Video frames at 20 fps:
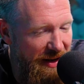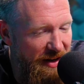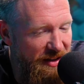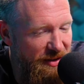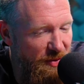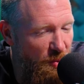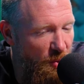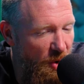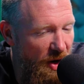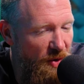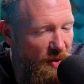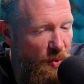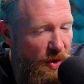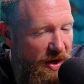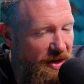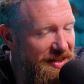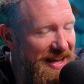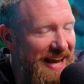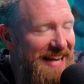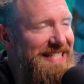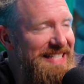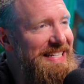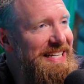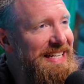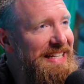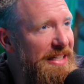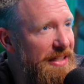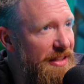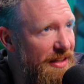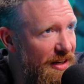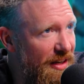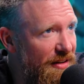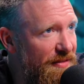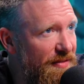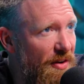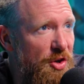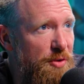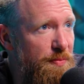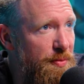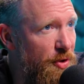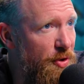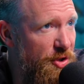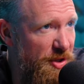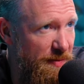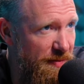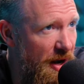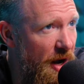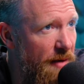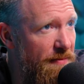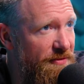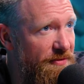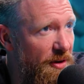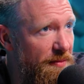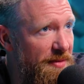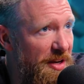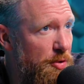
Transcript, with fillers: bit. Is what? Where did the idea of entrepreneurship come from?